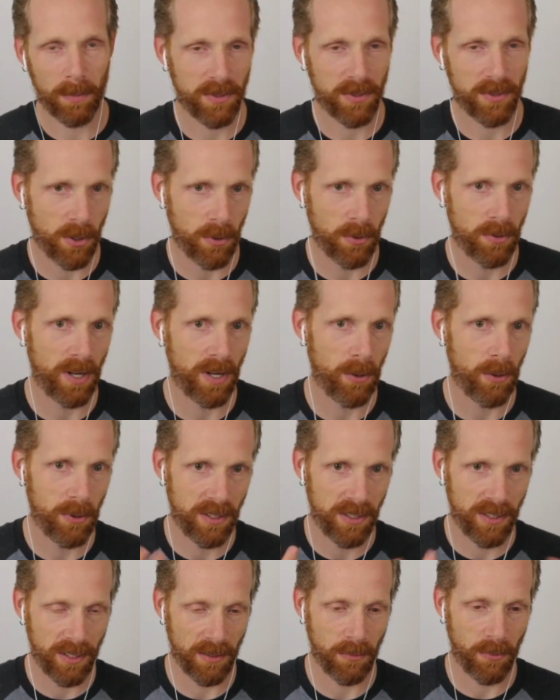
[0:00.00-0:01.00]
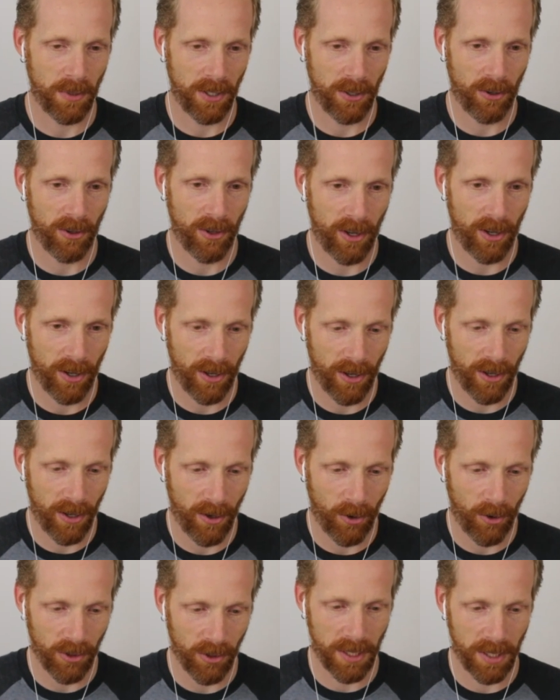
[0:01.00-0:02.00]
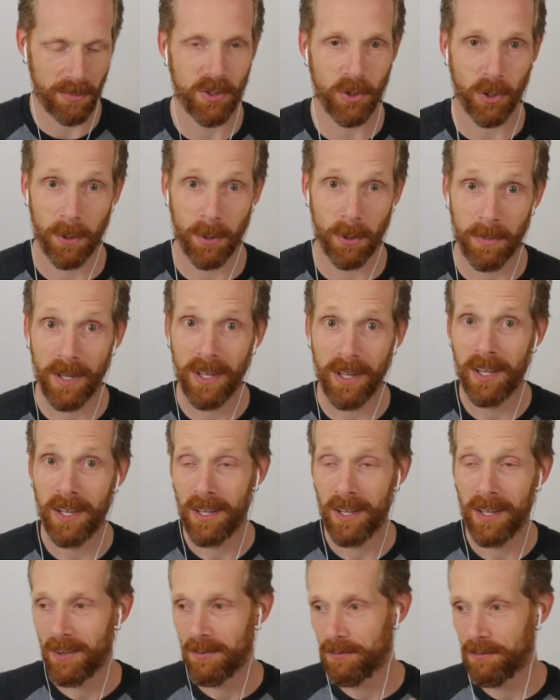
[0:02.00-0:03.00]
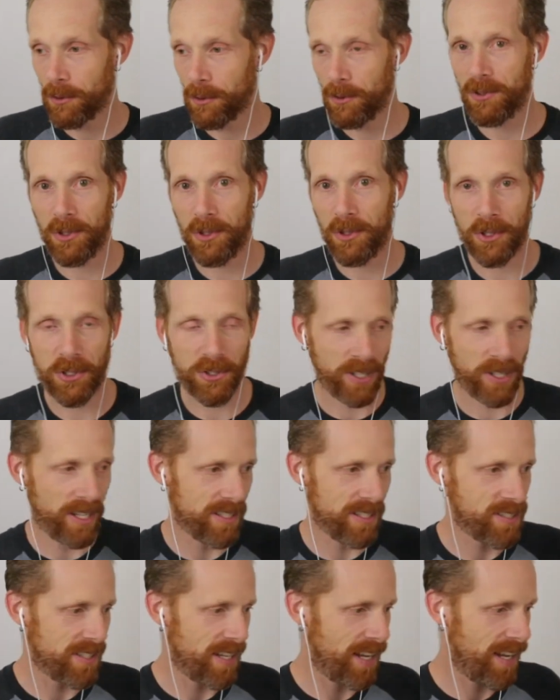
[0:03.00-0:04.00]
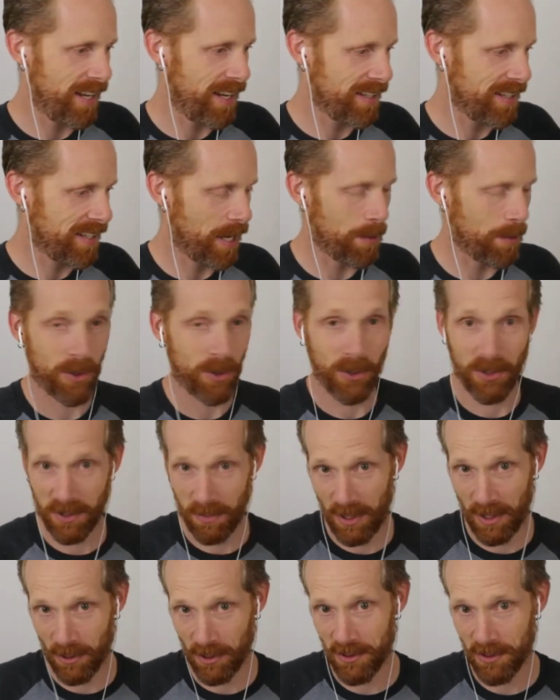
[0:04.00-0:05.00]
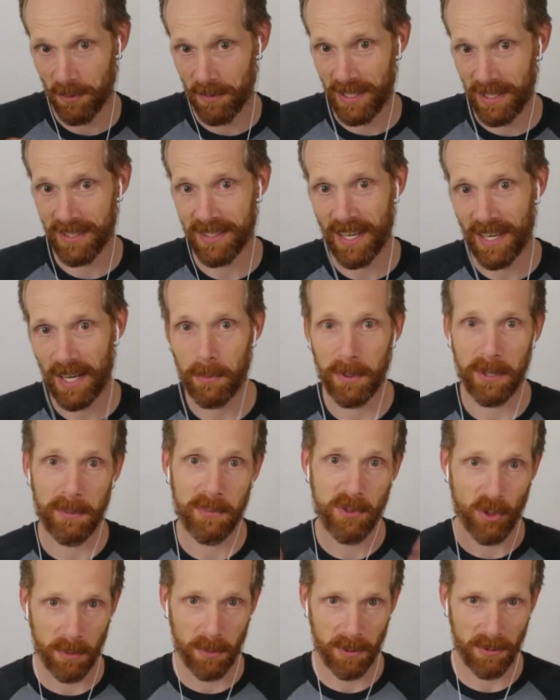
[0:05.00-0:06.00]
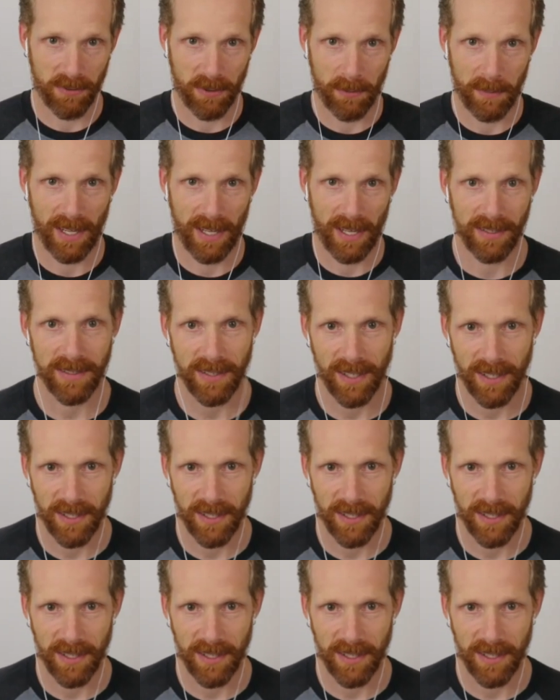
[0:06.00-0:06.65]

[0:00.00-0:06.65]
So not when we don't only absorb food, nutrients, and chemicals and minerals from the inside, we absorb it from the outside as